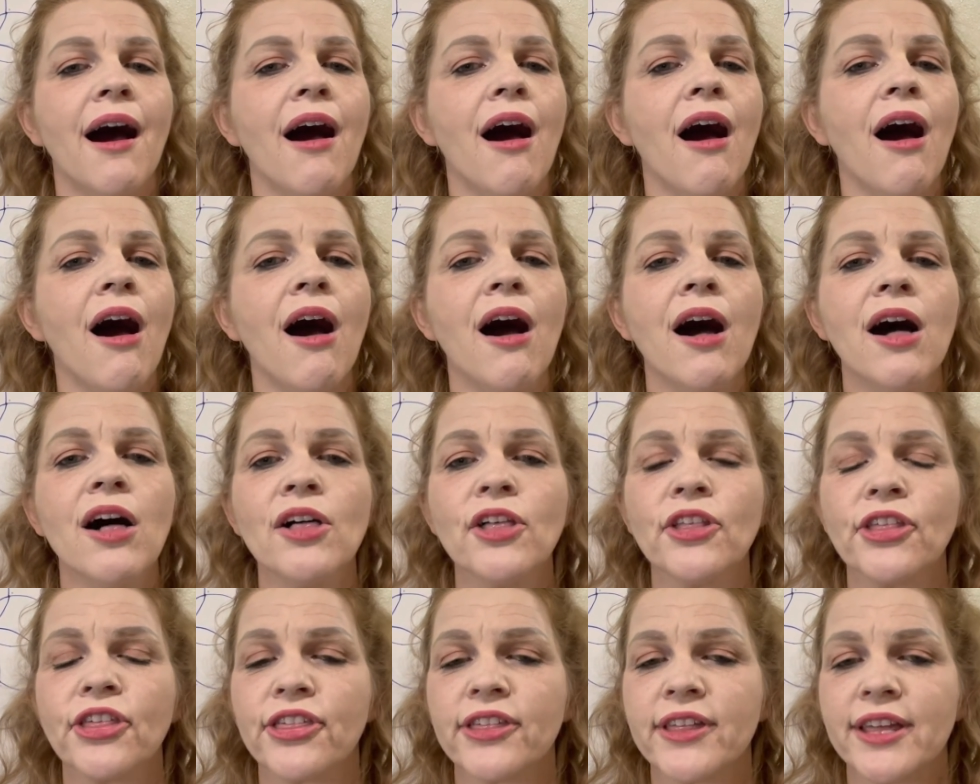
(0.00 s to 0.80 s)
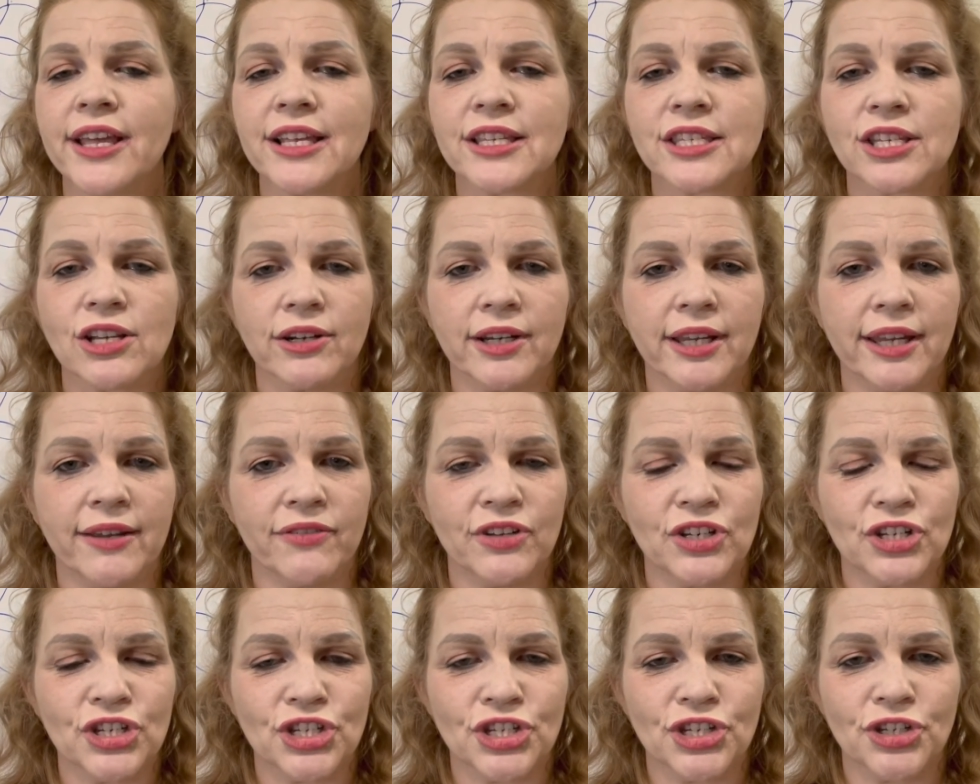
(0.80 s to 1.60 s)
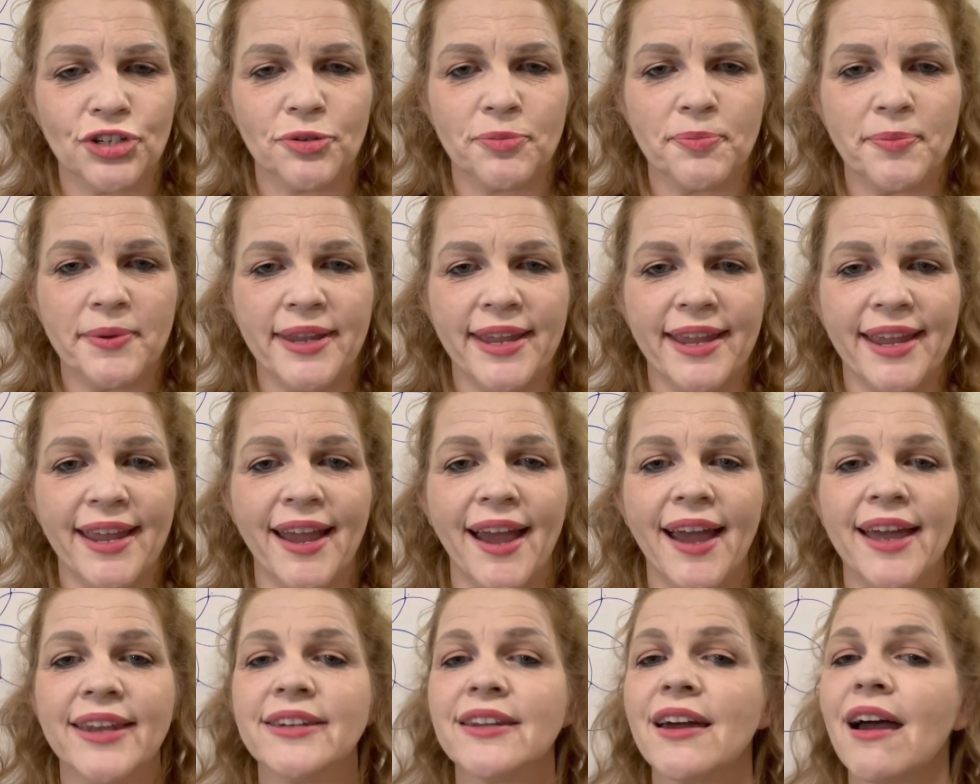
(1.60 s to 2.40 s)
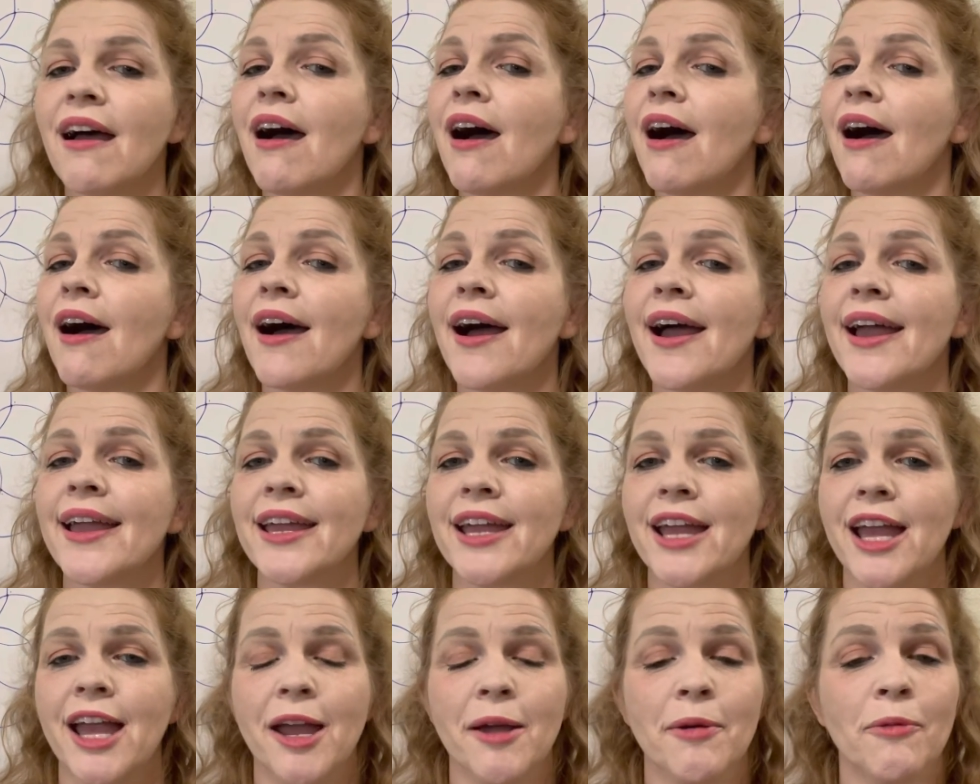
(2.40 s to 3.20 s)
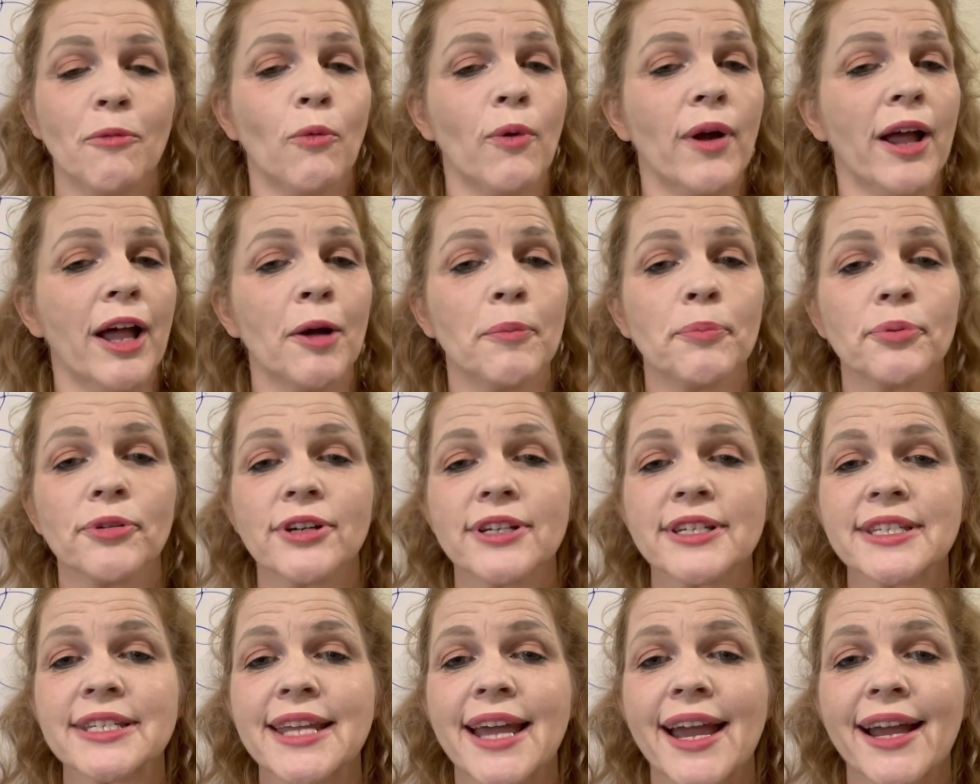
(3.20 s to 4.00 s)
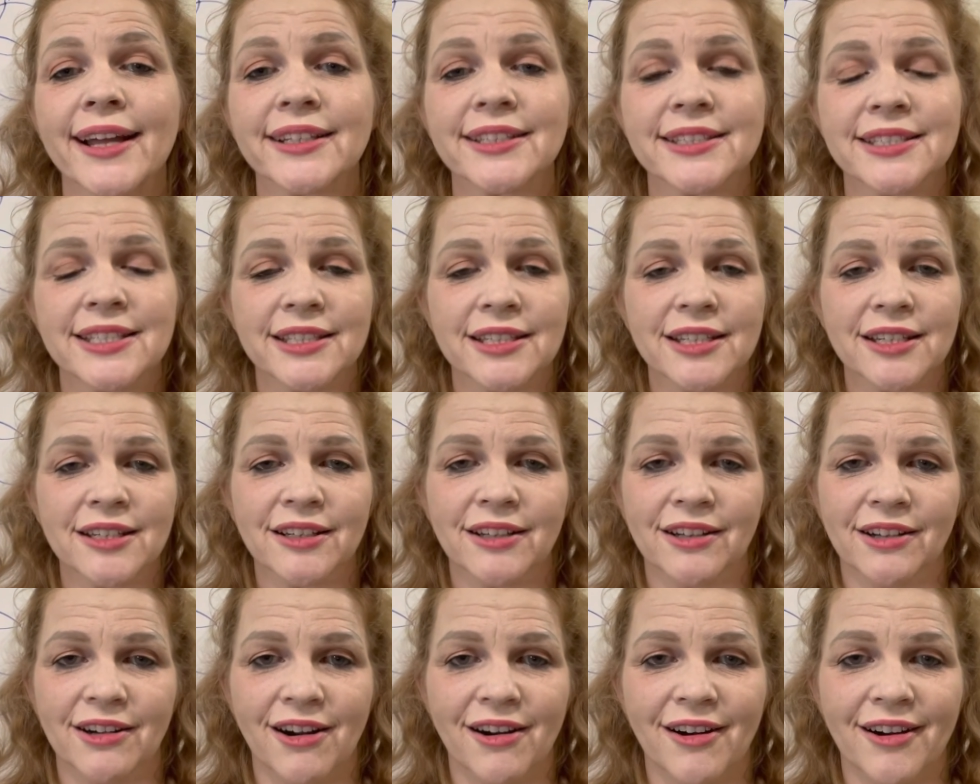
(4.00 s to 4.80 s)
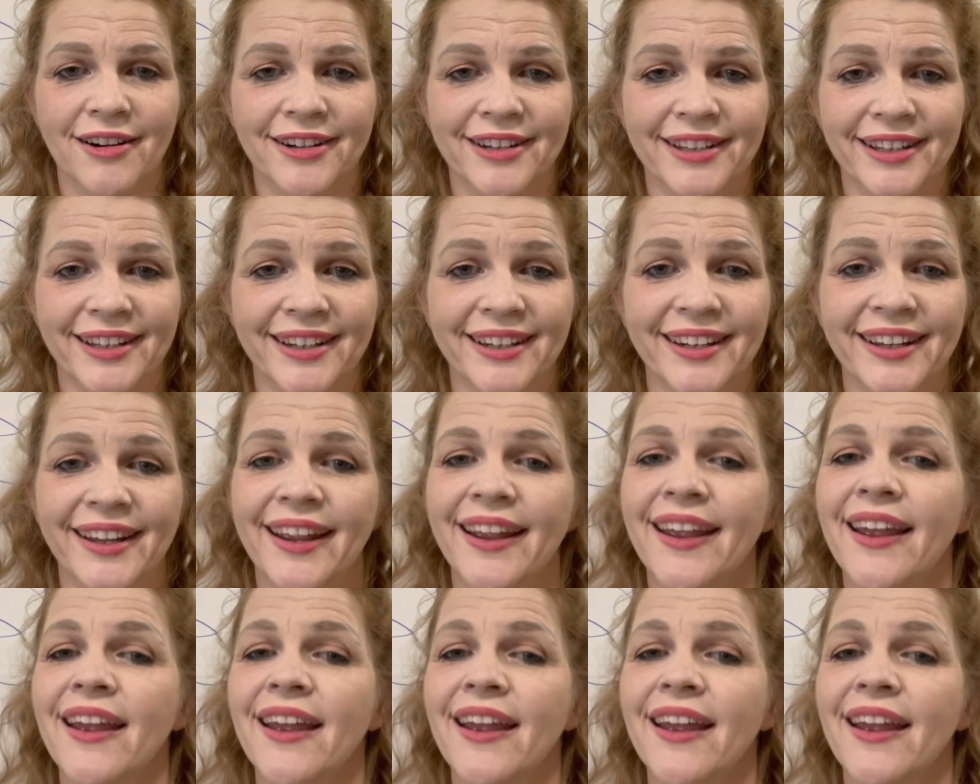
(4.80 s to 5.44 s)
All things are given to me, and I am well protected and guarded,